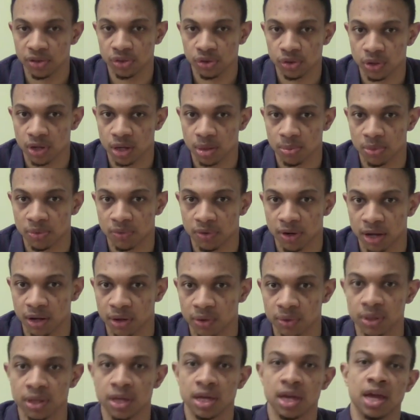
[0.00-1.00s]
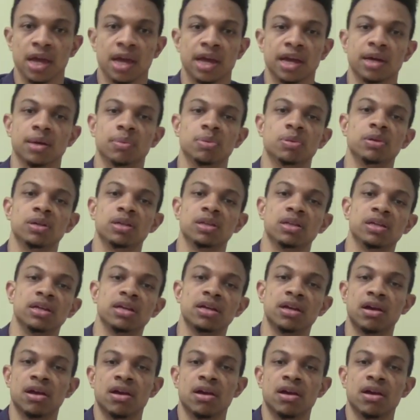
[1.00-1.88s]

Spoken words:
come around and completely